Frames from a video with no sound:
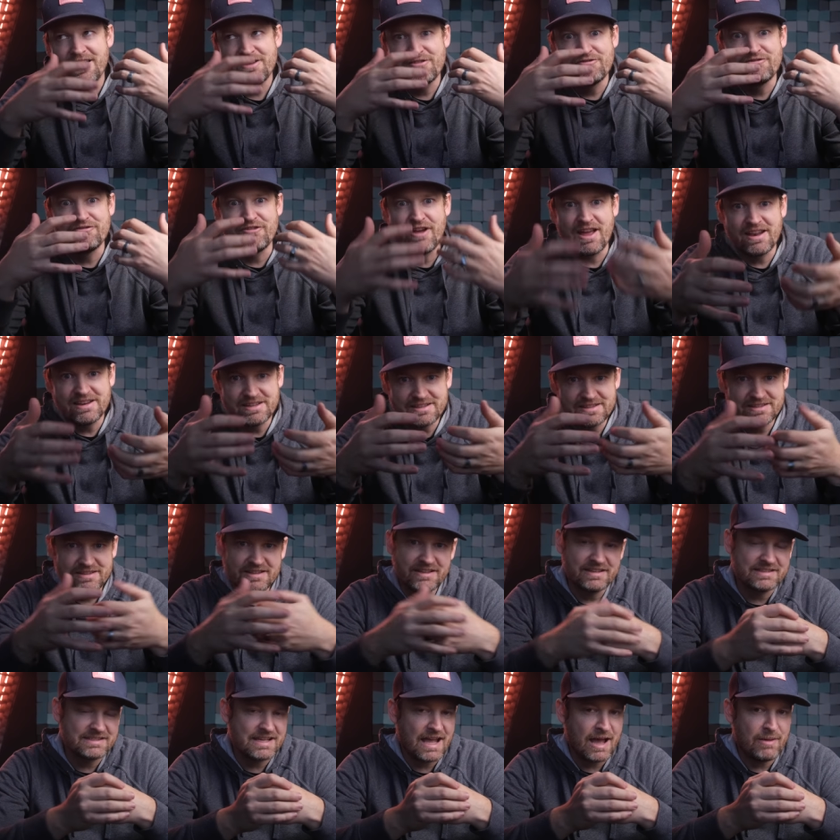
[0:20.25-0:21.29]
event
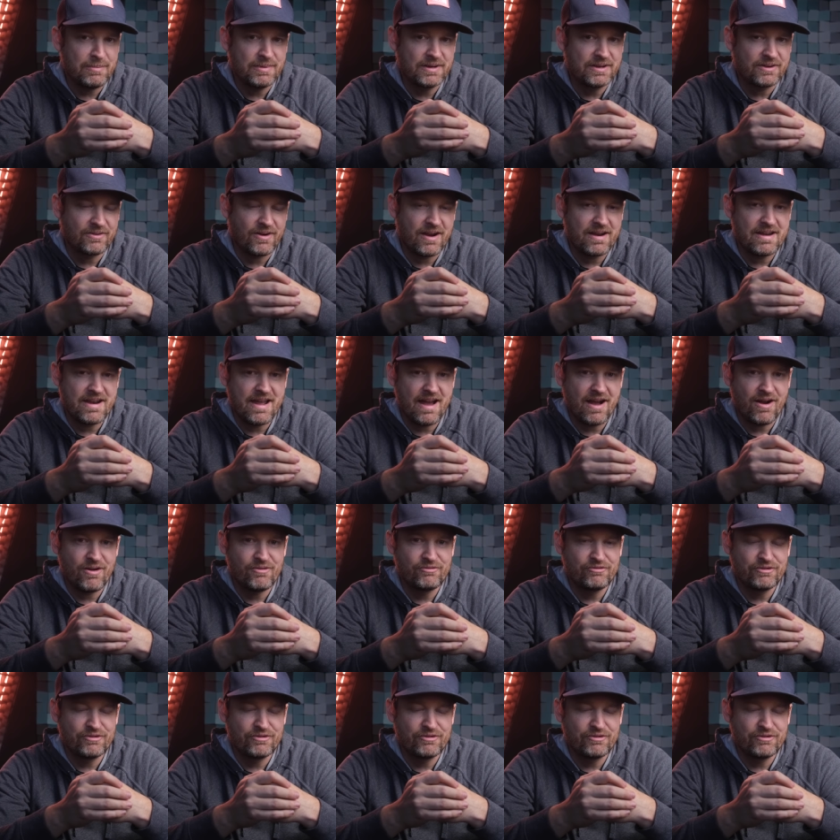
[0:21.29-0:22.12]
that is happening right now.